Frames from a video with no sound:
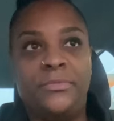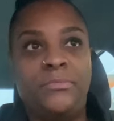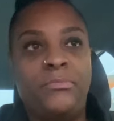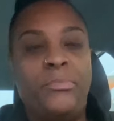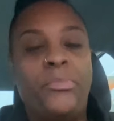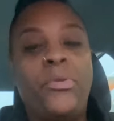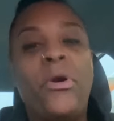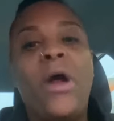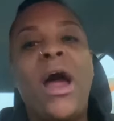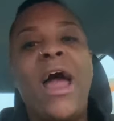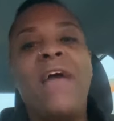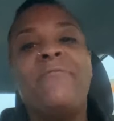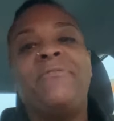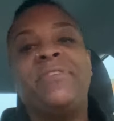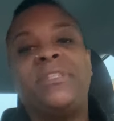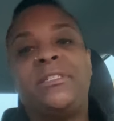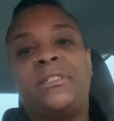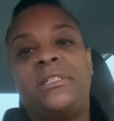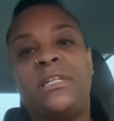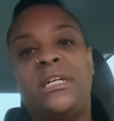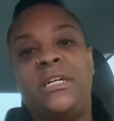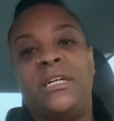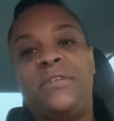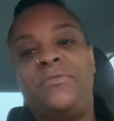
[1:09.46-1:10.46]
Private
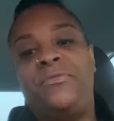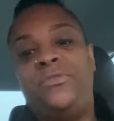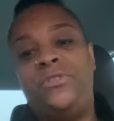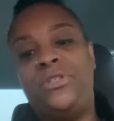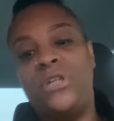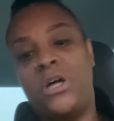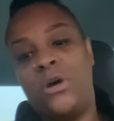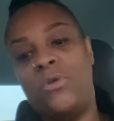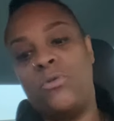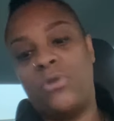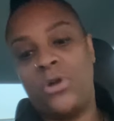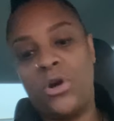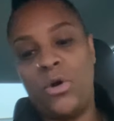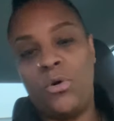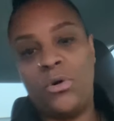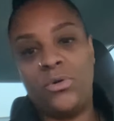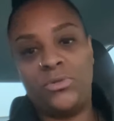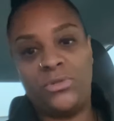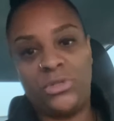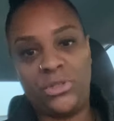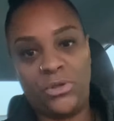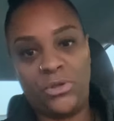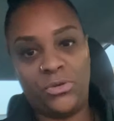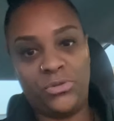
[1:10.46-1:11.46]
stuff don't go
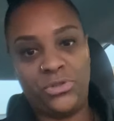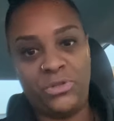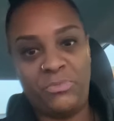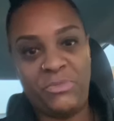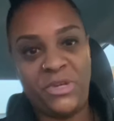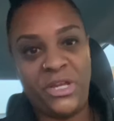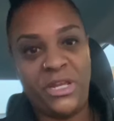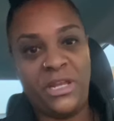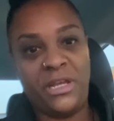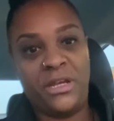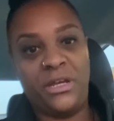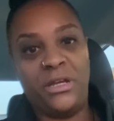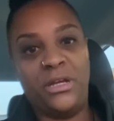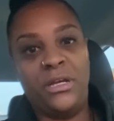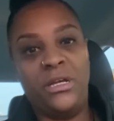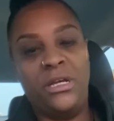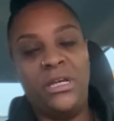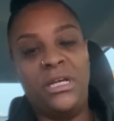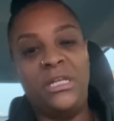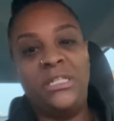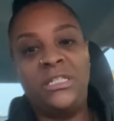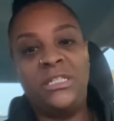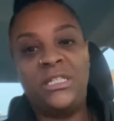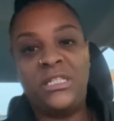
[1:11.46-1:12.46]
on social media.
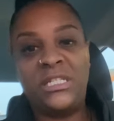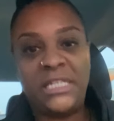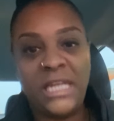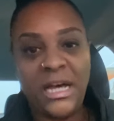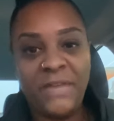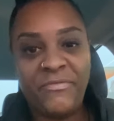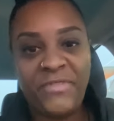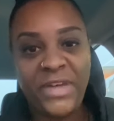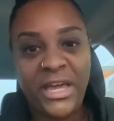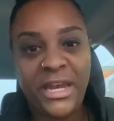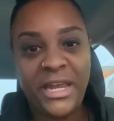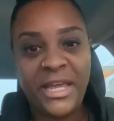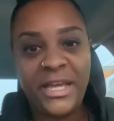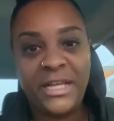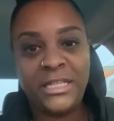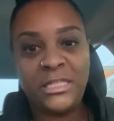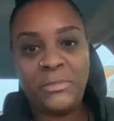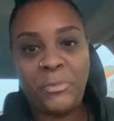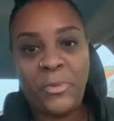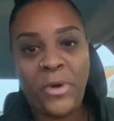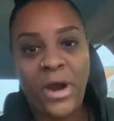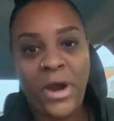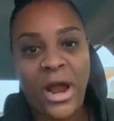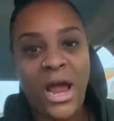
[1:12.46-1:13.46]
Stuff that
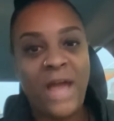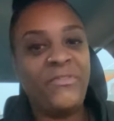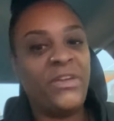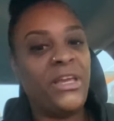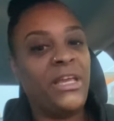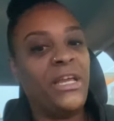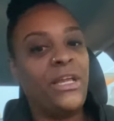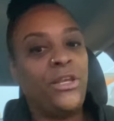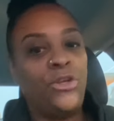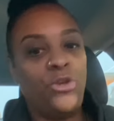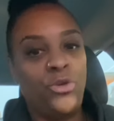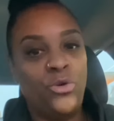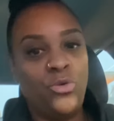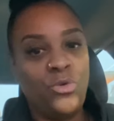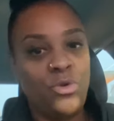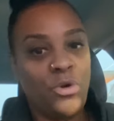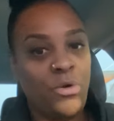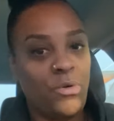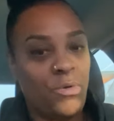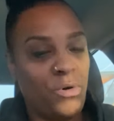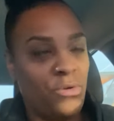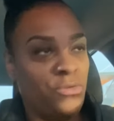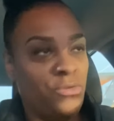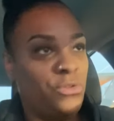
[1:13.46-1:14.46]
is private, it do
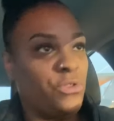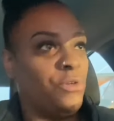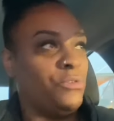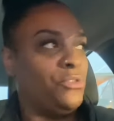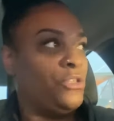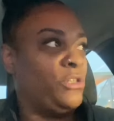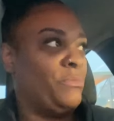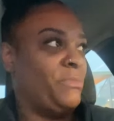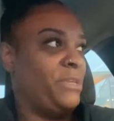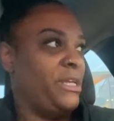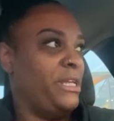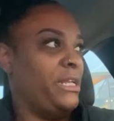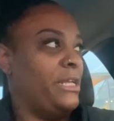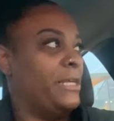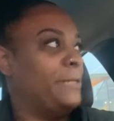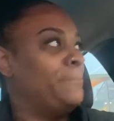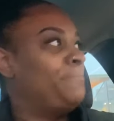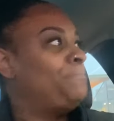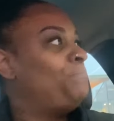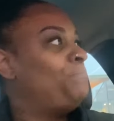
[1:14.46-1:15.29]
go on social media.